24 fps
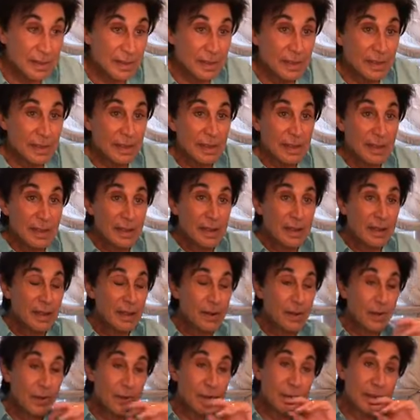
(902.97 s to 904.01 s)
The address.
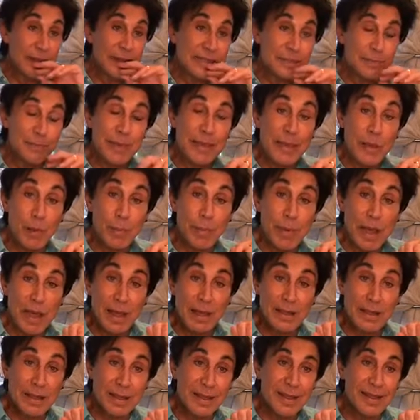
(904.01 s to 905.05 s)
Oh, that's
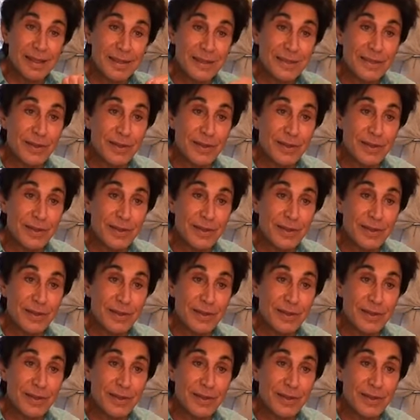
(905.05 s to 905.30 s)
P.O. Box.